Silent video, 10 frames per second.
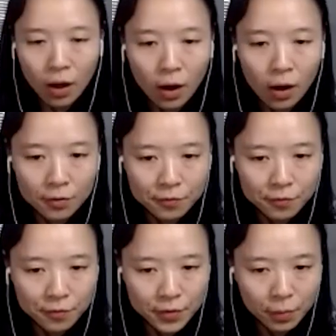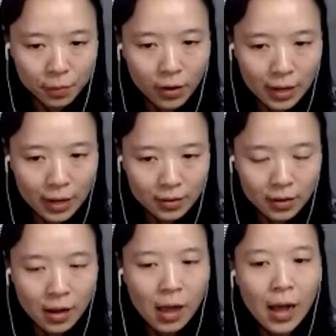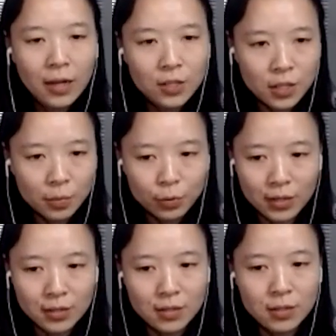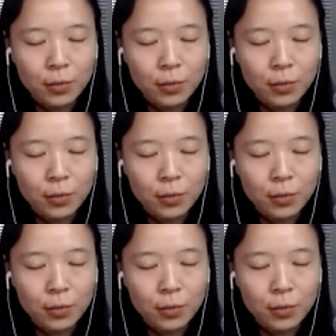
of the bartender actually press the